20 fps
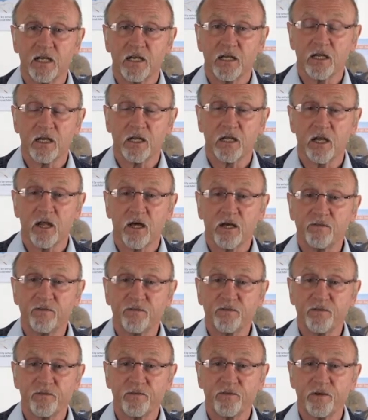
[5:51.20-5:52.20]

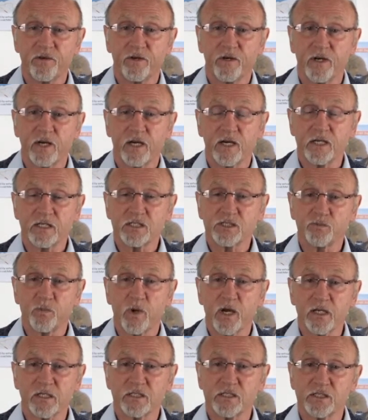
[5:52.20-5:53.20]
life
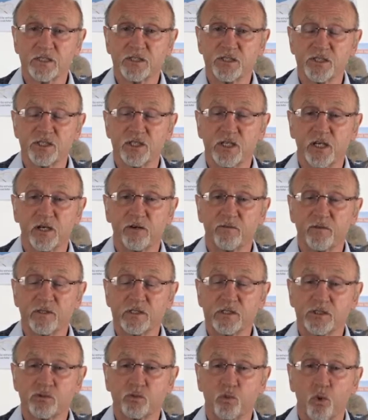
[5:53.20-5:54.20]
expectancy of
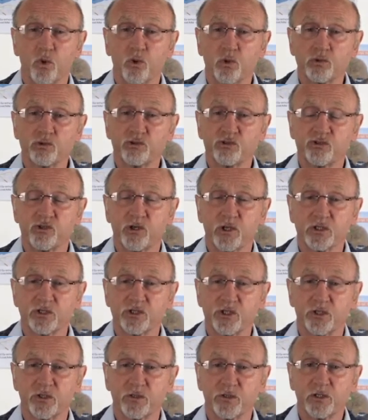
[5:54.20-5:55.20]
its wall
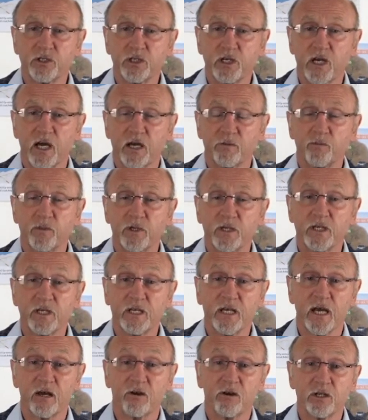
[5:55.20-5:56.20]
structure can be
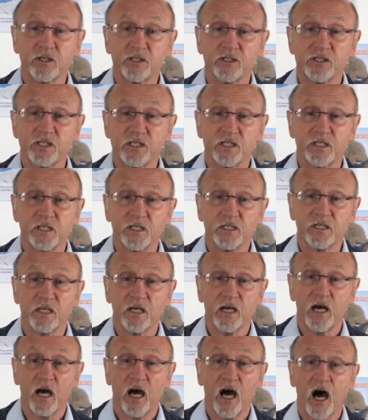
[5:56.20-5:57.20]
guaranteed
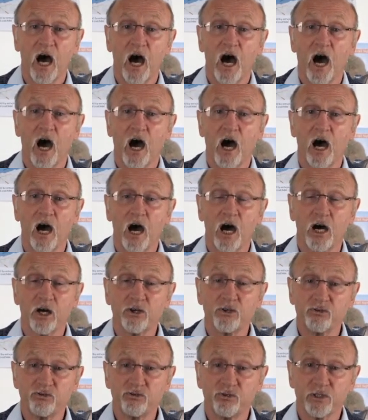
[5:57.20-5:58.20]

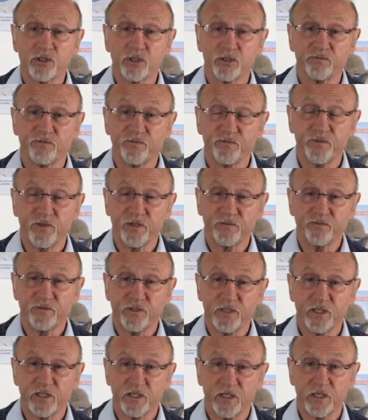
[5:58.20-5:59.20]

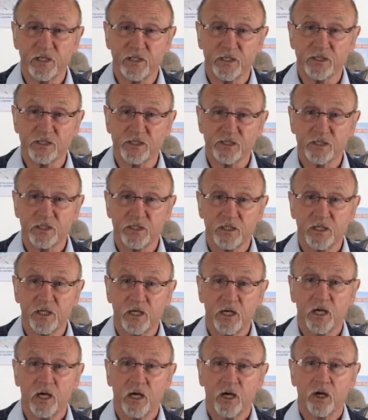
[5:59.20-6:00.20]
150 years.
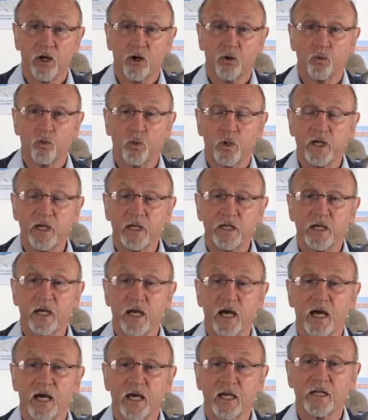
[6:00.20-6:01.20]
We
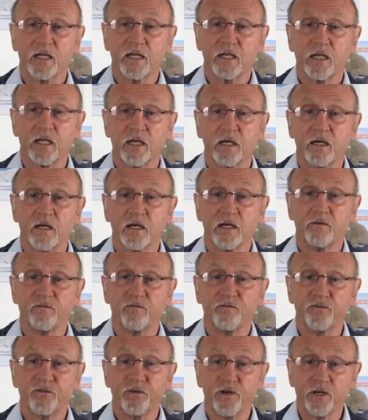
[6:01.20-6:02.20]
can
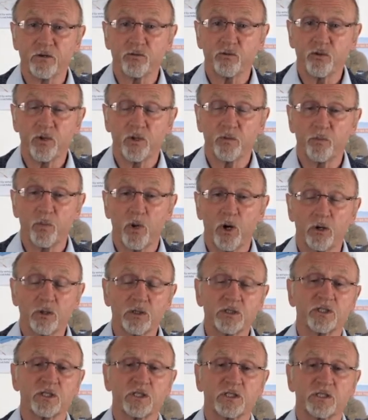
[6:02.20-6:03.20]
fill the
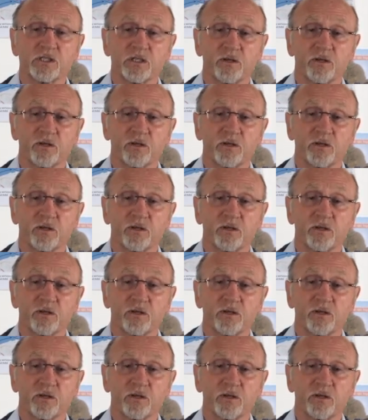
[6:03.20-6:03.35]
boxes